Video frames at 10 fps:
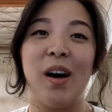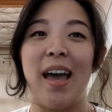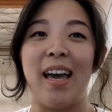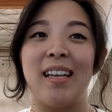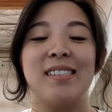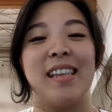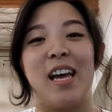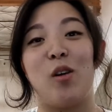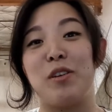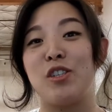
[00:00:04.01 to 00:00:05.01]
and today
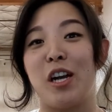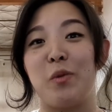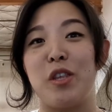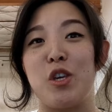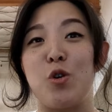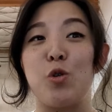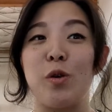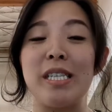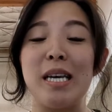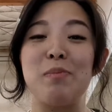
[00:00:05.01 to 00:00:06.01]
I'll be sharing with you
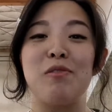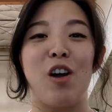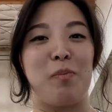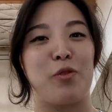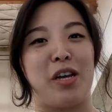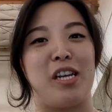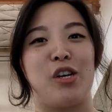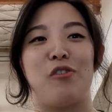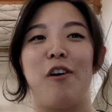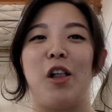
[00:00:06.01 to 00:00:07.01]
3 tips for upgrading
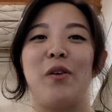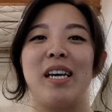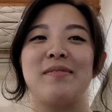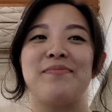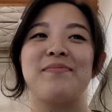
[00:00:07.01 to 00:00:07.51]
your following.